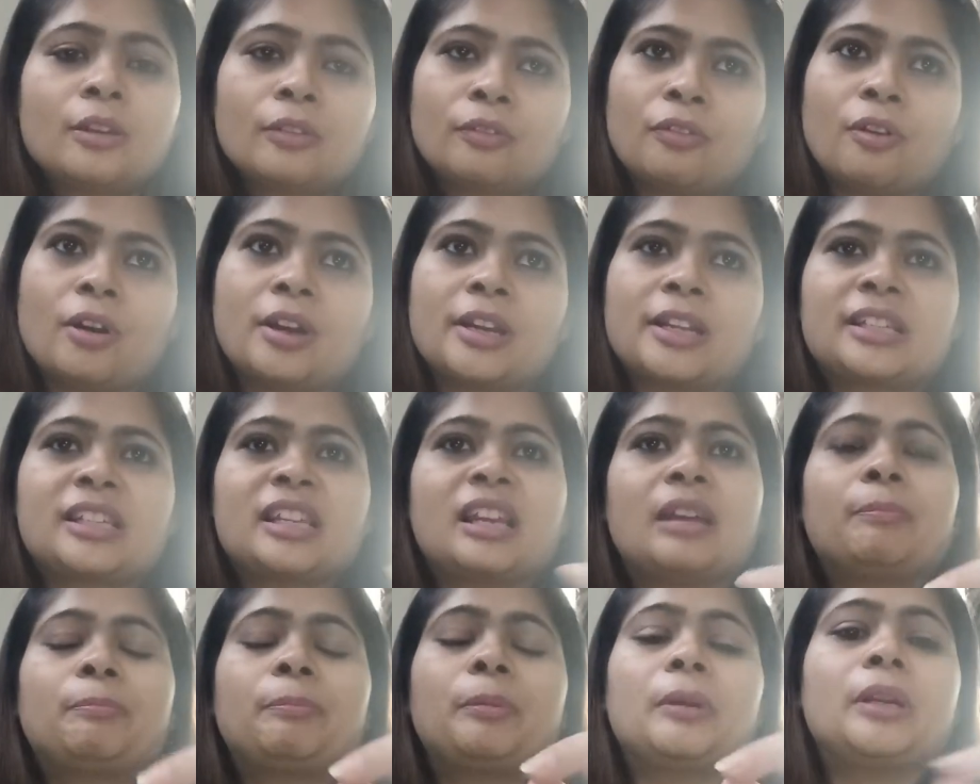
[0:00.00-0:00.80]
For
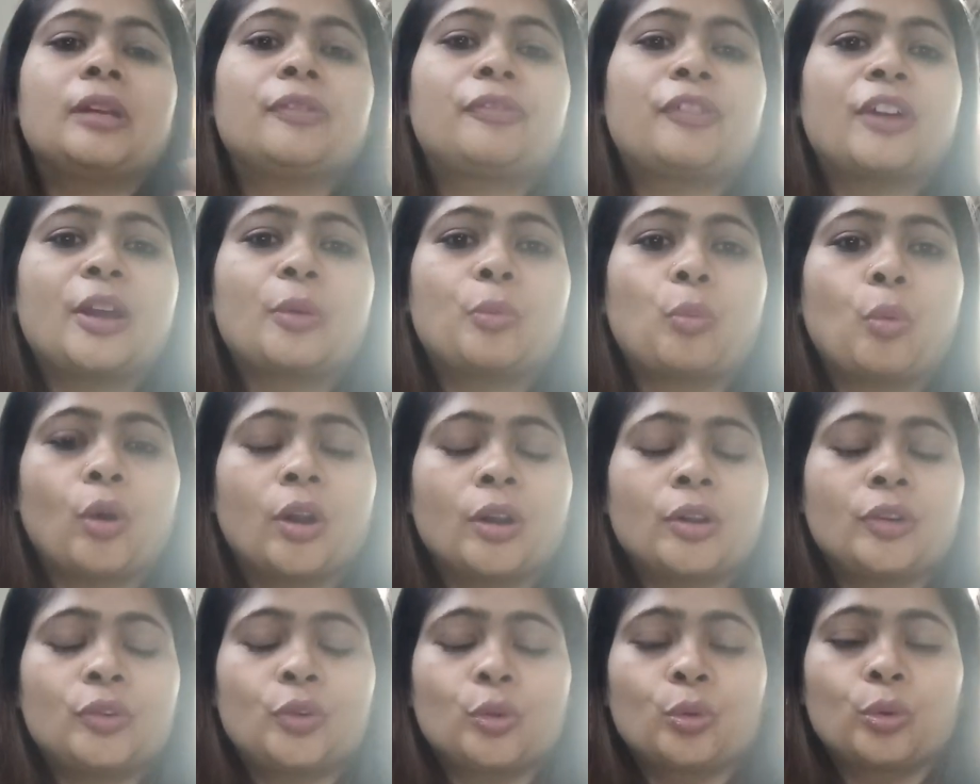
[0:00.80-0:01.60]
example, if I
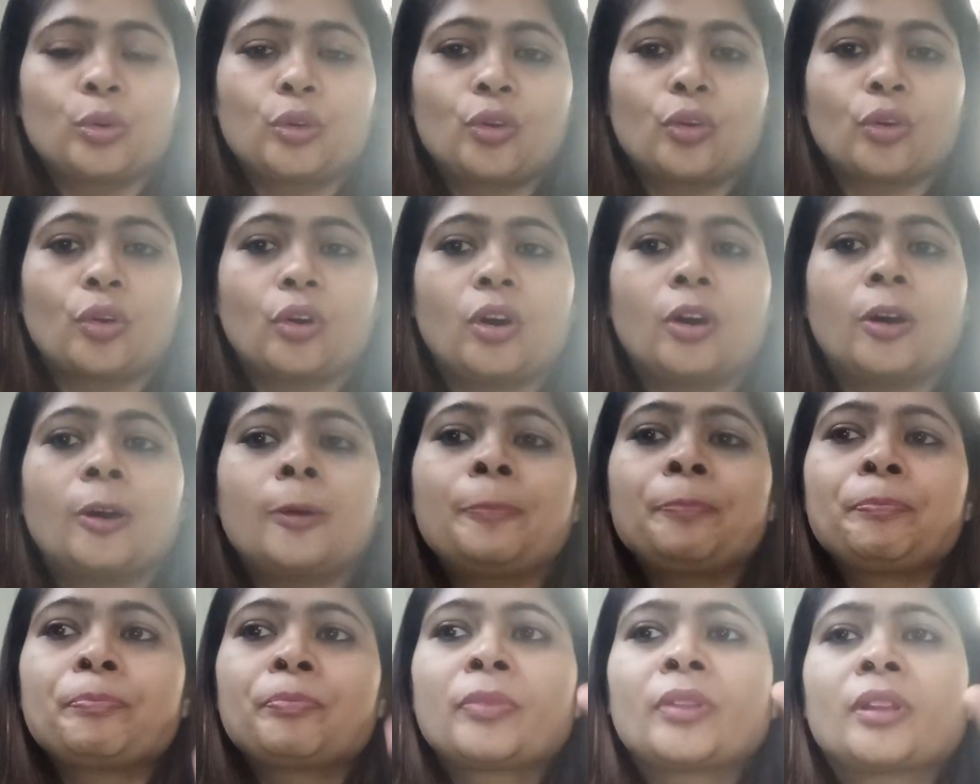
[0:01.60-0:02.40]
want to draw